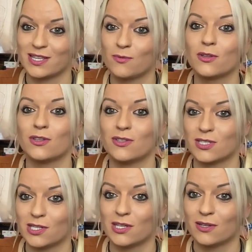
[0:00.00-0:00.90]
They want you
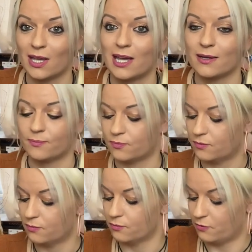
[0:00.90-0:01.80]
to um,
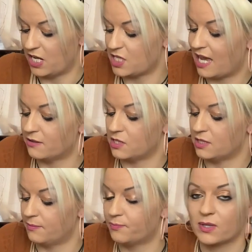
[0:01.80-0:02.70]
reach out to
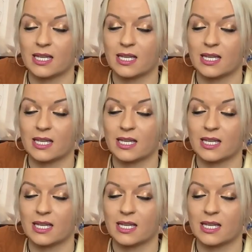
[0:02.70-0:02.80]
them,